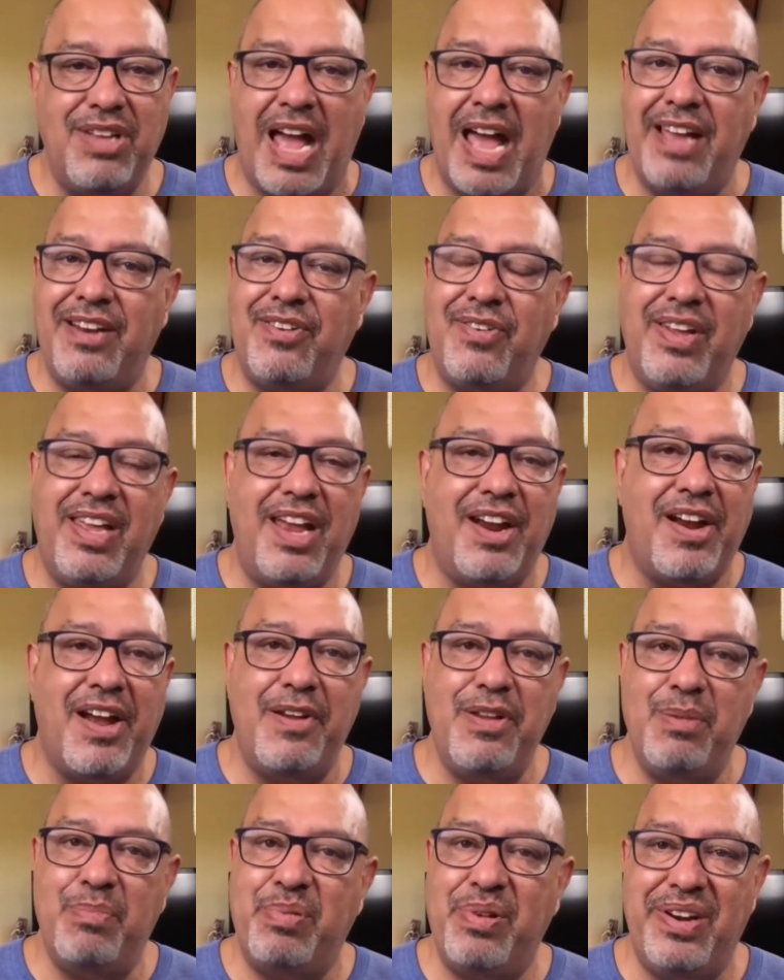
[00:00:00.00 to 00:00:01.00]
don't care how
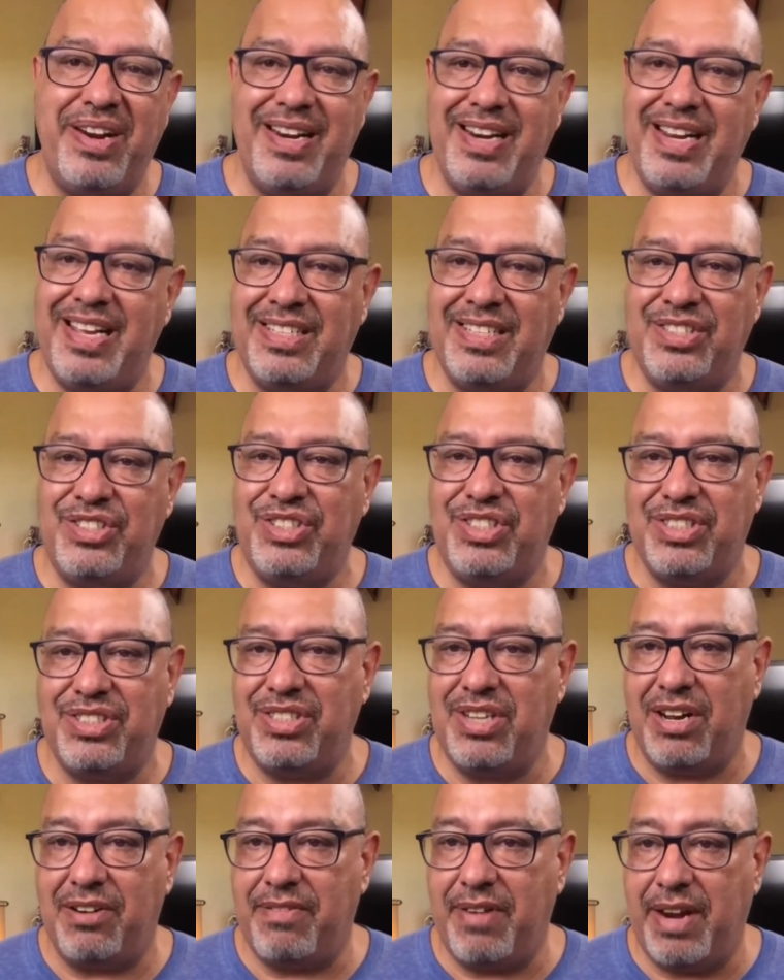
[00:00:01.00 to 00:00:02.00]
you put it. It's just
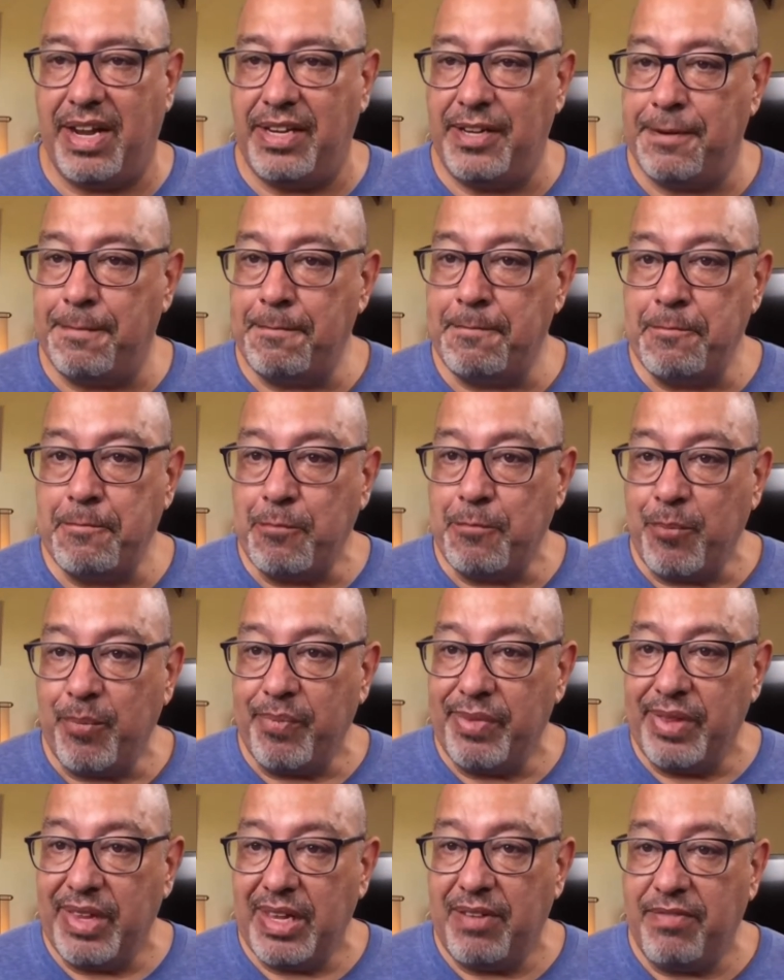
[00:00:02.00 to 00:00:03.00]
not right
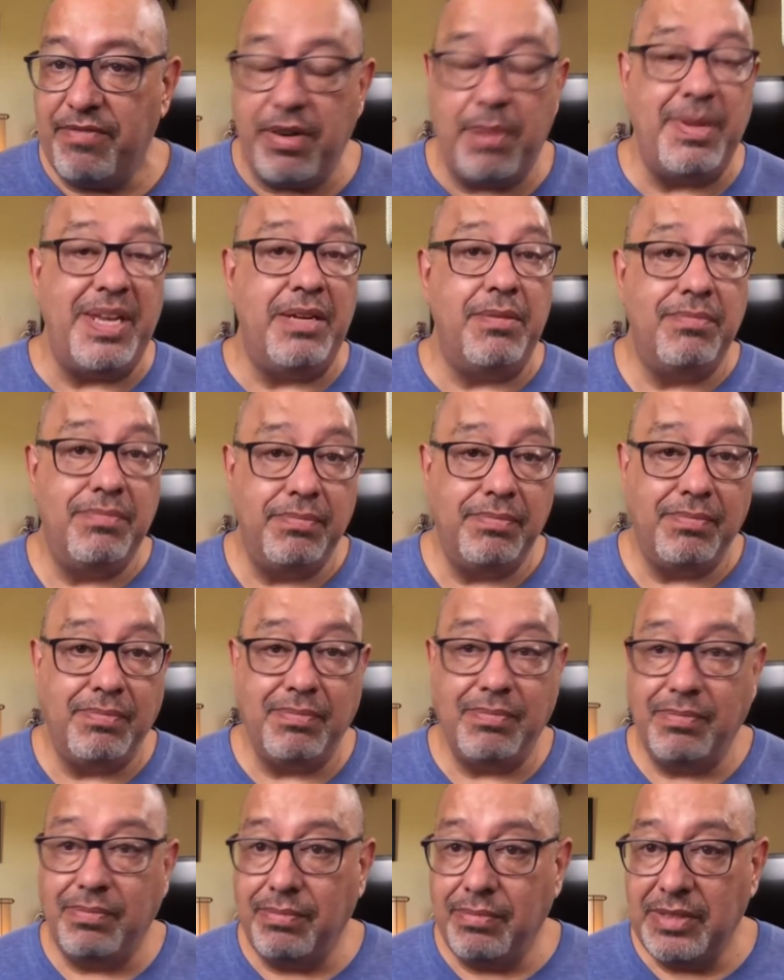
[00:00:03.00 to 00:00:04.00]
for me.
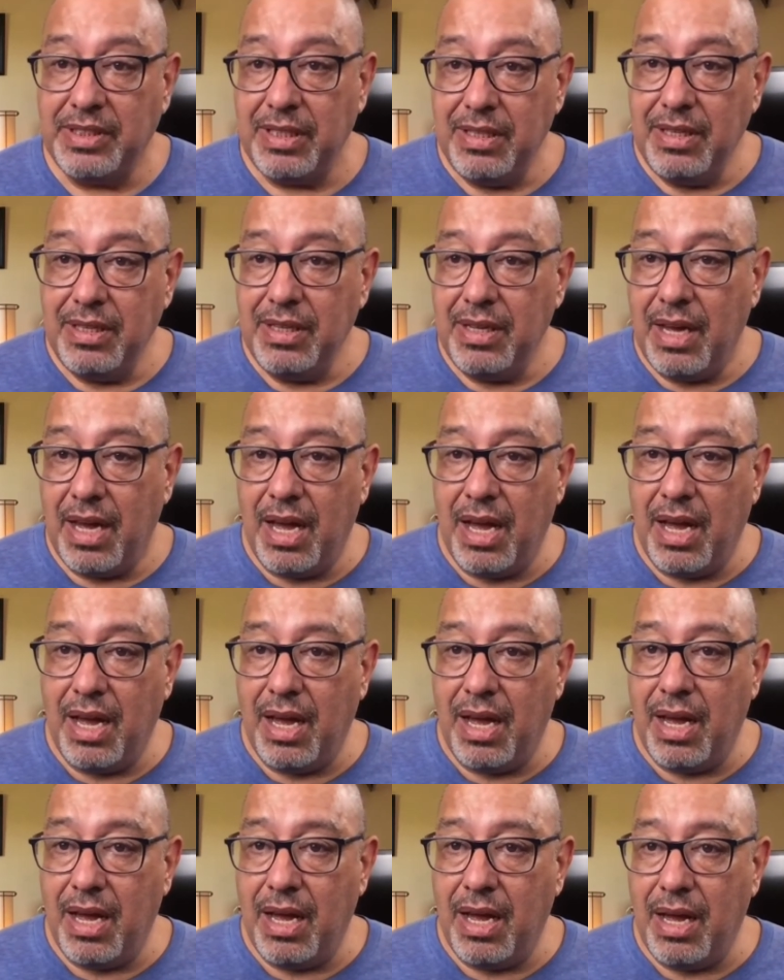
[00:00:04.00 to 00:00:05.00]

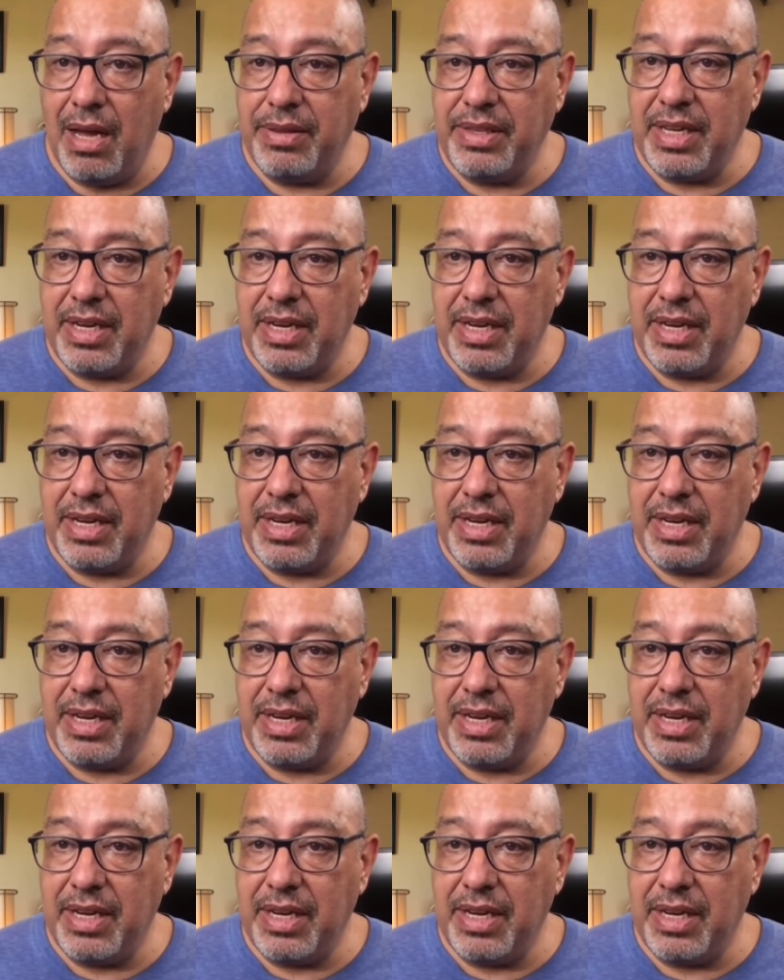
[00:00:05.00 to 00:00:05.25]
I